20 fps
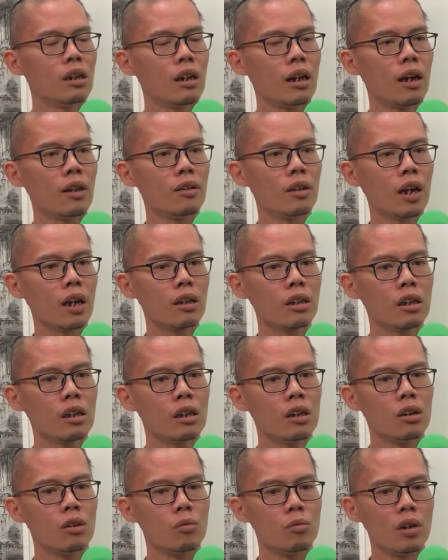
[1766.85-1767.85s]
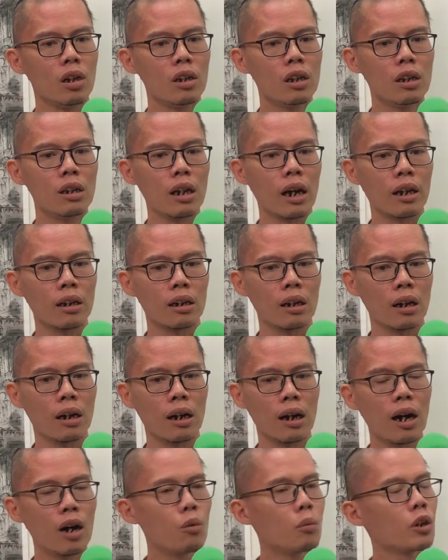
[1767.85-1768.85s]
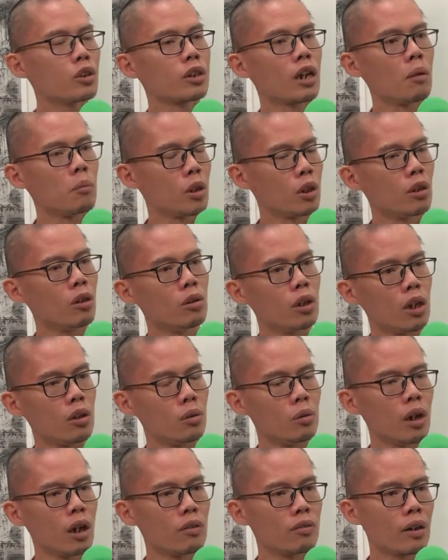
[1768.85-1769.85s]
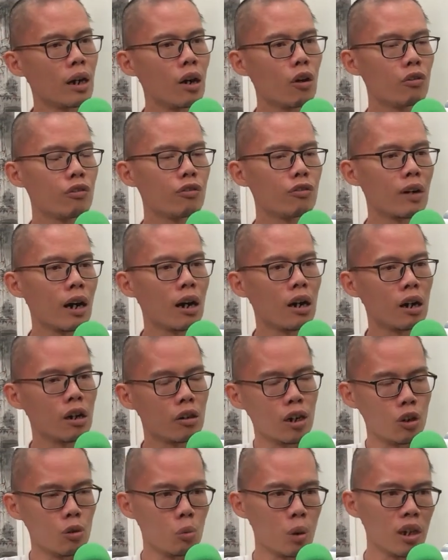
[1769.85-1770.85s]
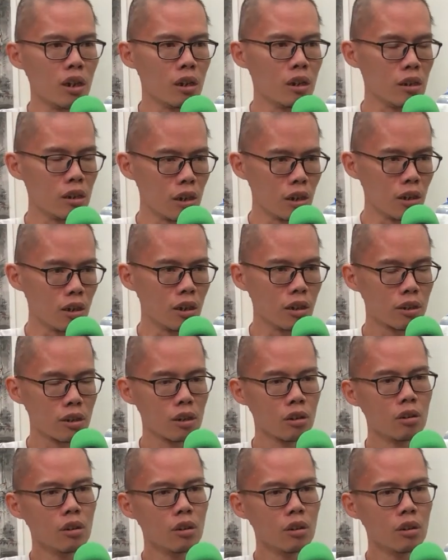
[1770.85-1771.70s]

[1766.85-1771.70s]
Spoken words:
And then really like how much capital that you have, how far away it is.